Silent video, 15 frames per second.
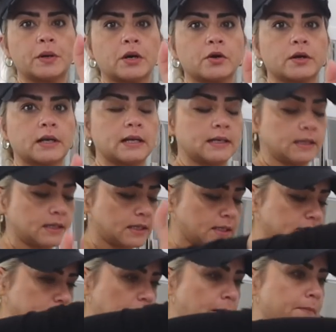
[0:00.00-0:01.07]
I'm gonna link
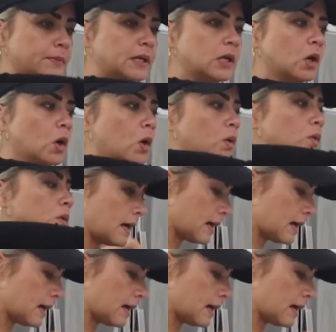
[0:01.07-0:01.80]
it down below.